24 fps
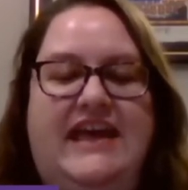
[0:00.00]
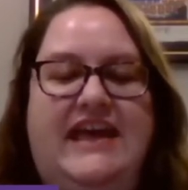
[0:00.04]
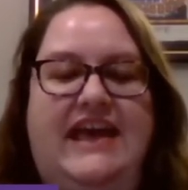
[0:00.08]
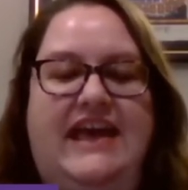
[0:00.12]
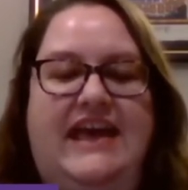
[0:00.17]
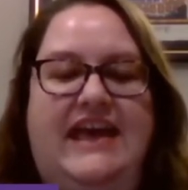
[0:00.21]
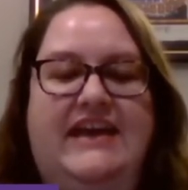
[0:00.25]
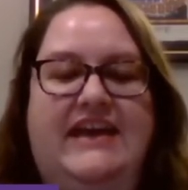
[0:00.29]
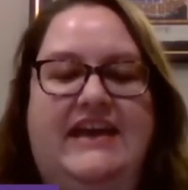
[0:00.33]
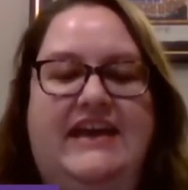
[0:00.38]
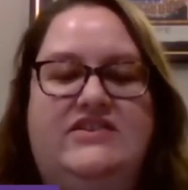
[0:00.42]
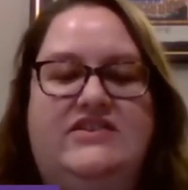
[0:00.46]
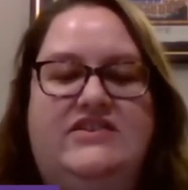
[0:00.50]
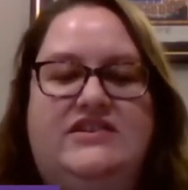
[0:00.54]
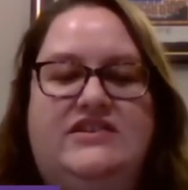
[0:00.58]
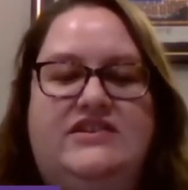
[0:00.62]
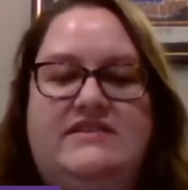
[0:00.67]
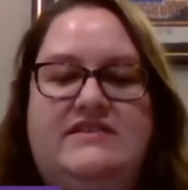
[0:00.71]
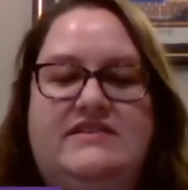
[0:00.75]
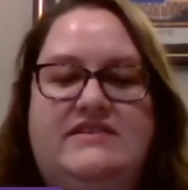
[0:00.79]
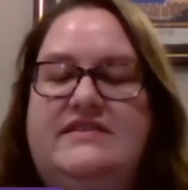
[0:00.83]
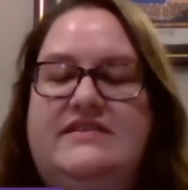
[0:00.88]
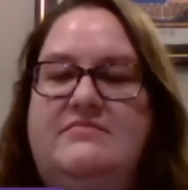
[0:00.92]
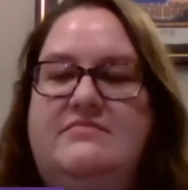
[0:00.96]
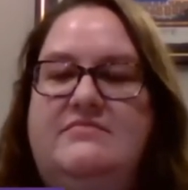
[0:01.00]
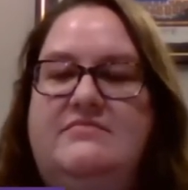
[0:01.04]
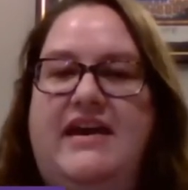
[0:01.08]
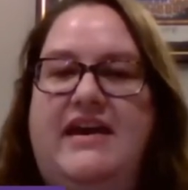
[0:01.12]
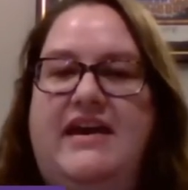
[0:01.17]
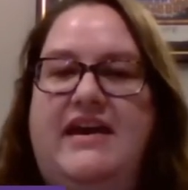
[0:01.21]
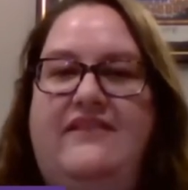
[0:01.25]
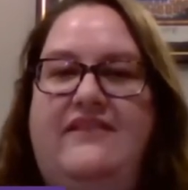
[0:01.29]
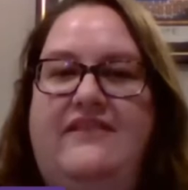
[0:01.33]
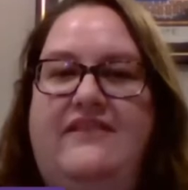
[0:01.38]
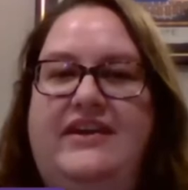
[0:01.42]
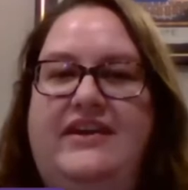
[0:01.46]
and she's going to be
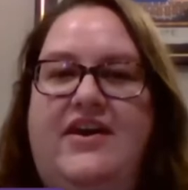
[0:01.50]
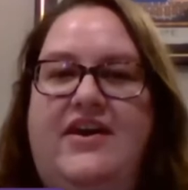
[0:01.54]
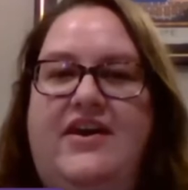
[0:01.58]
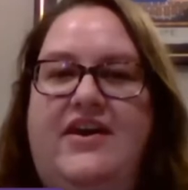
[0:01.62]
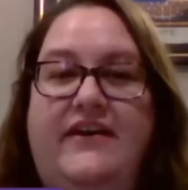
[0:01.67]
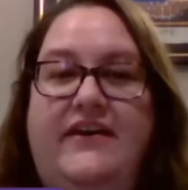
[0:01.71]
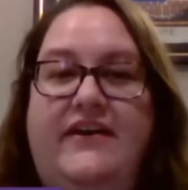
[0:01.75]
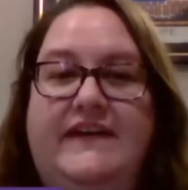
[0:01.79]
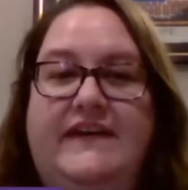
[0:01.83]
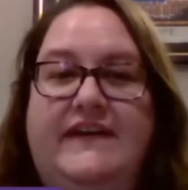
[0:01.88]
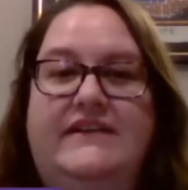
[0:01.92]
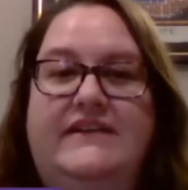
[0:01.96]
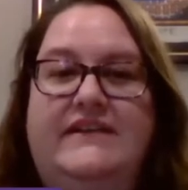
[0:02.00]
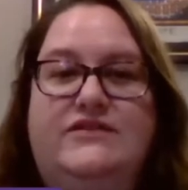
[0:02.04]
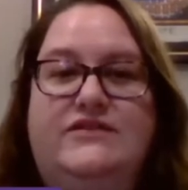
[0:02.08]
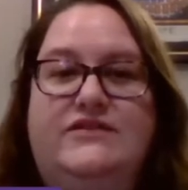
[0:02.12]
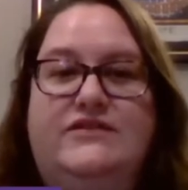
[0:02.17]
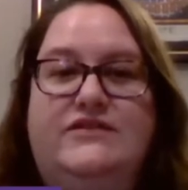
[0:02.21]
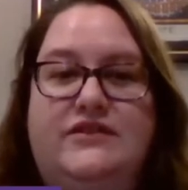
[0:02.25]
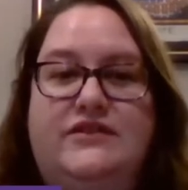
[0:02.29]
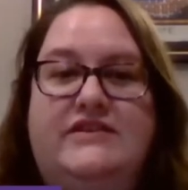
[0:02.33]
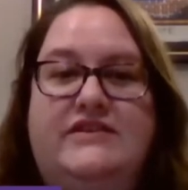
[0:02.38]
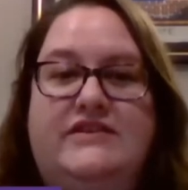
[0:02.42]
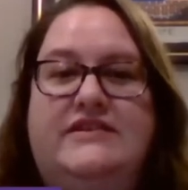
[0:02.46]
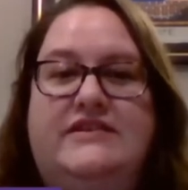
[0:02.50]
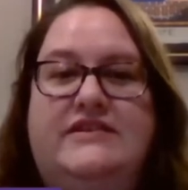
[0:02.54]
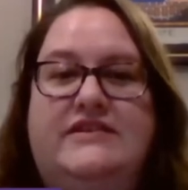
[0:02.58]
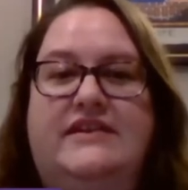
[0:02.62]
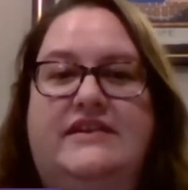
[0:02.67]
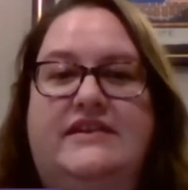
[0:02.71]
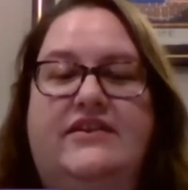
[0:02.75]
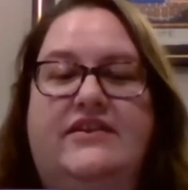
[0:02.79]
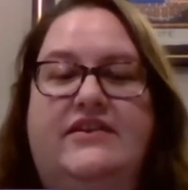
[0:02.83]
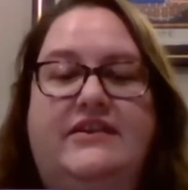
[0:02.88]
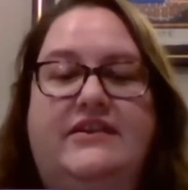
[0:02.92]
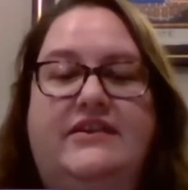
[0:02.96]
having an online instruction
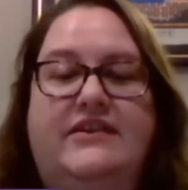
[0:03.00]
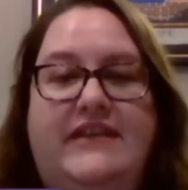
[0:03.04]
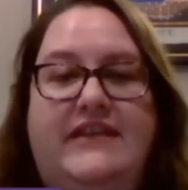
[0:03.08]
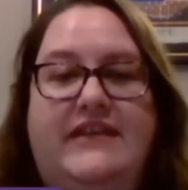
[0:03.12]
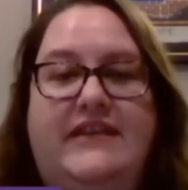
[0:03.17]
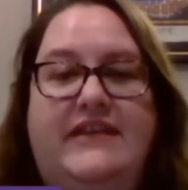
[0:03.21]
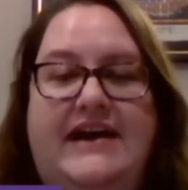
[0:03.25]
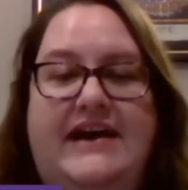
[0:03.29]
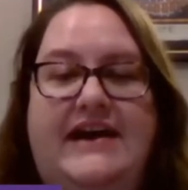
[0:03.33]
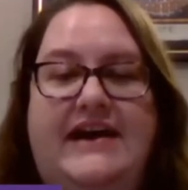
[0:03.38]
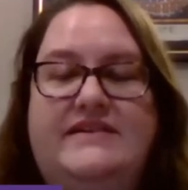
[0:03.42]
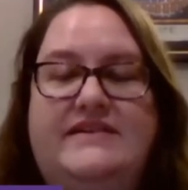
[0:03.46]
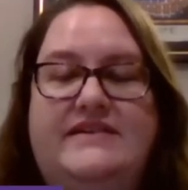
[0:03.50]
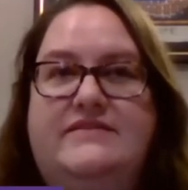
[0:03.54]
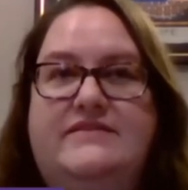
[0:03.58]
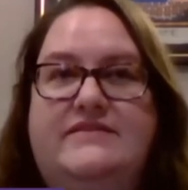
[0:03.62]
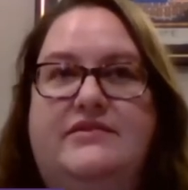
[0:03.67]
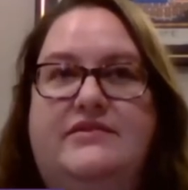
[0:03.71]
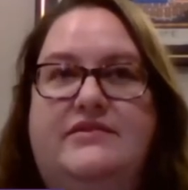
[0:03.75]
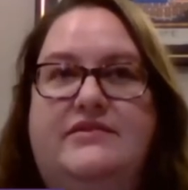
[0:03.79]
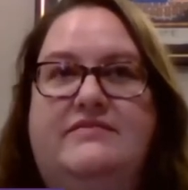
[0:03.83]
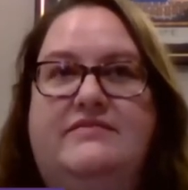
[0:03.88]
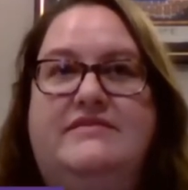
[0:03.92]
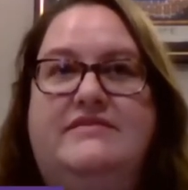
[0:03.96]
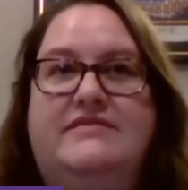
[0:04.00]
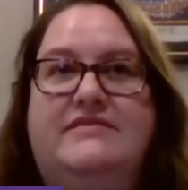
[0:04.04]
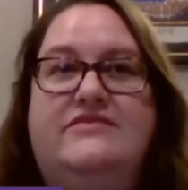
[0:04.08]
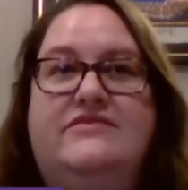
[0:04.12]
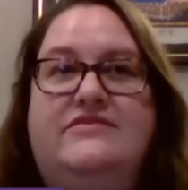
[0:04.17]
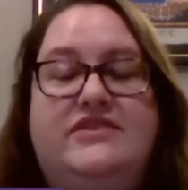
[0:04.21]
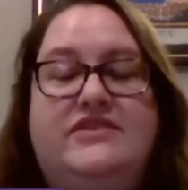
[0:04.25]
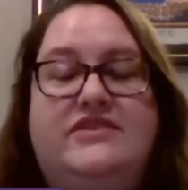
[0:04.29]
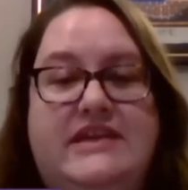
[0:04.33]
in her class with Mr.